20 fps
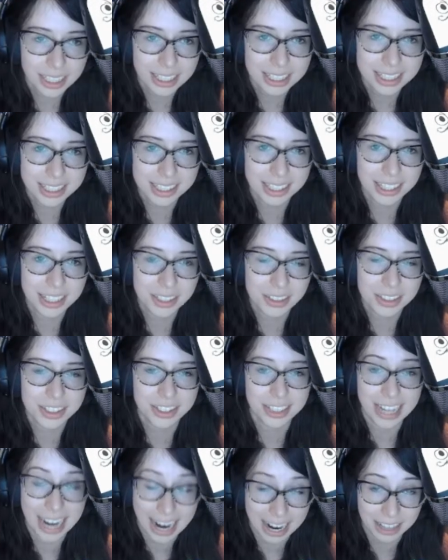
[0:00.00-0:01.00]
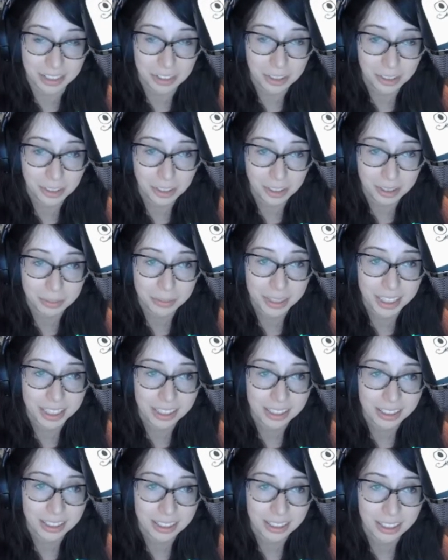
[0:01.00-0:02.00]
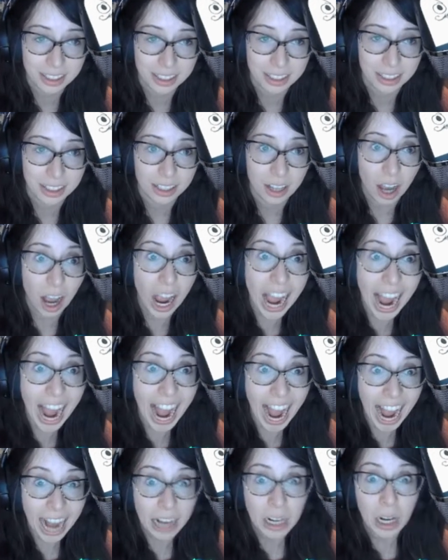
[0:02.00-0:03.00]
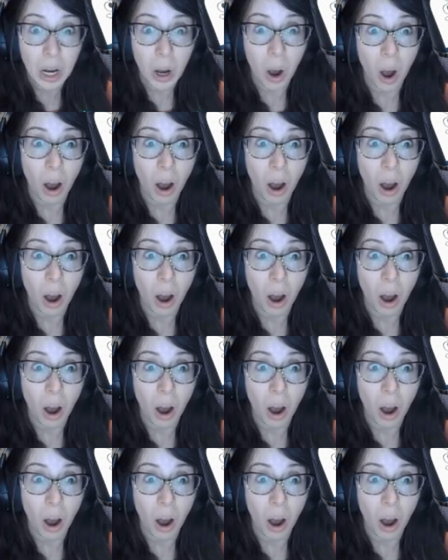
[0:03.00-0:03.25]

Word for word: It's gonna use tackle on me. Ah!